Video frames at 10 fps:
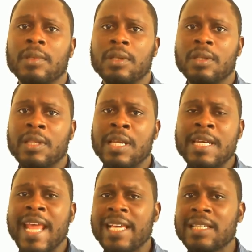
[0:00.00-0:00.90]
the
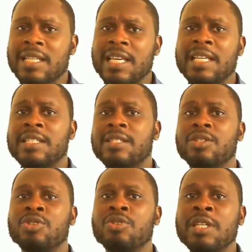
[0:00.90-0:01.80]
next is
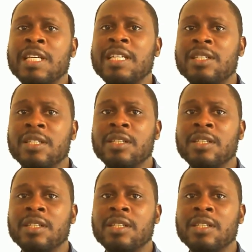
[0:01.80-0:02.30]
you need